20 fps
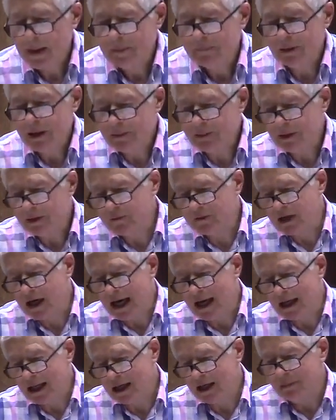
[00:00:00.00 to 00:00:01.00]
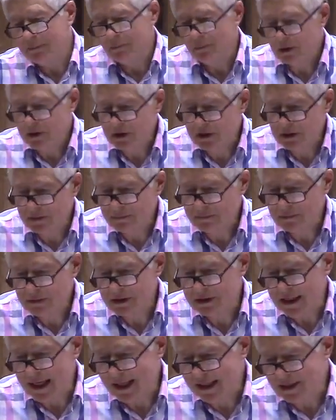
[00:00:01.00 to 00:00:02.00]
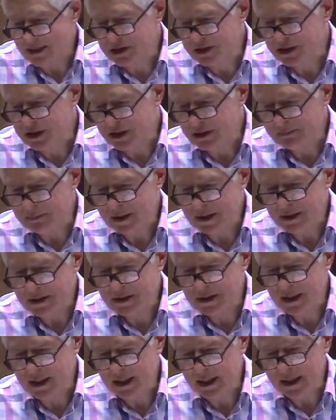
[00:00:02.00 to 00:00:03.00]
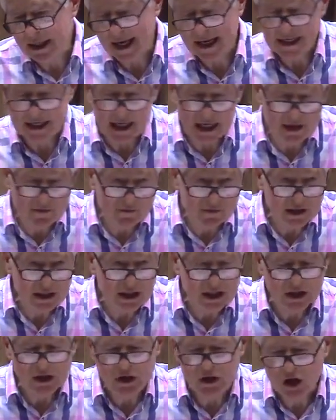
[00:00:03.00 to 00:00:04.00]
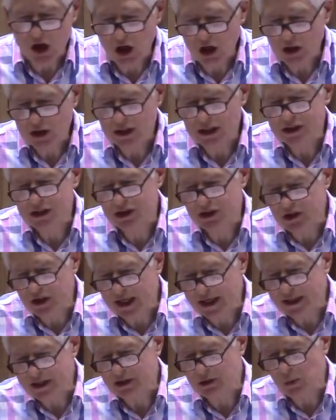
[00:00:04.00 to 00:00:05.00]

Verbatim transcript: people of colour, Muslims, LGBT, and every non straight